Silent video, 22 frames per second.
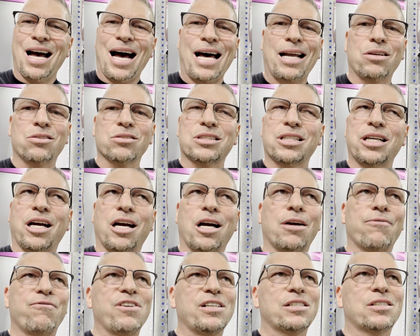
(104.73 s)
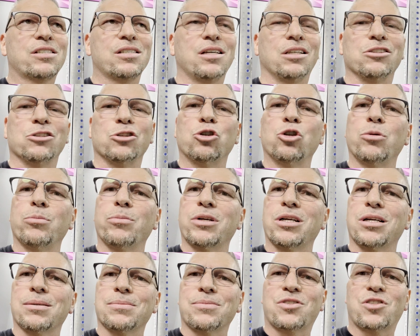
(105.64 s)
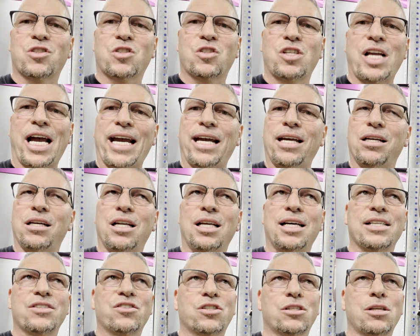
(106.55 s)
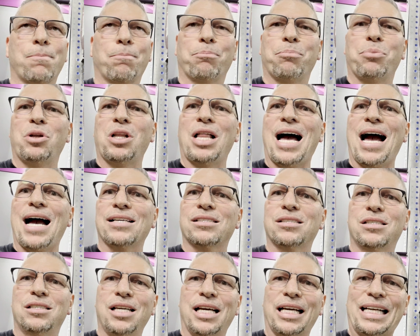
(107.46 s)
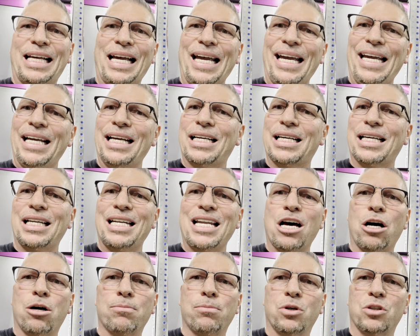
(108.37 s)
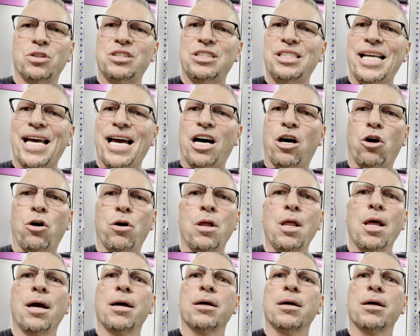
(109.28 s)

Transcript: I don't care if it's aluminum, stainless, plastic, Inconel, Monel,